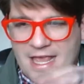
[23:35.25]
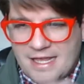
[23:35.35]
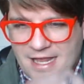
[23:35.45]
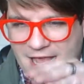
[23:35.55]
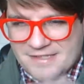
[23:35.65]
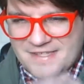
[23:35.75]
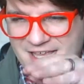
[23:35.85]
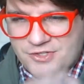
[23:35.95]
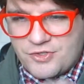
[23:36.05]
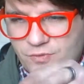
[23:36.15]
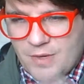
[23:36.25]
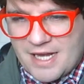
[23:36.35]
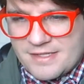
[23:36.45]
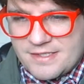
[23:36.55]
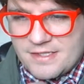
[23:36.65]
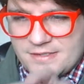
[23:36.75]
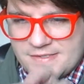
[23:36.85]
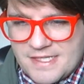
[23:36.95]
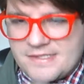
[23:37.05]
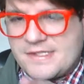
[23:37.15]
it has that direct
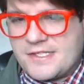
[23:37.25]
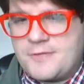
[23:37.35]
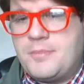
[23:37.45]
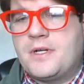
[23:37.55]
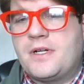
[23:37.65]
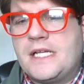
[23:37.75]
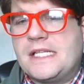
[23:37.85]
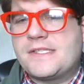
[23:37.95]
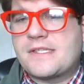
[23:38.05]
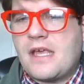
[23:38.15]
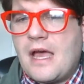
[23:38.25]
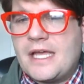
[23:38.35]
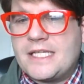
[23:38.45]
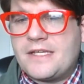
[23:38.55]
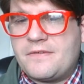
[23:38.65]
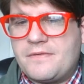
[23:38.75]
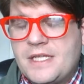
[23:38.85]
sense experience kind of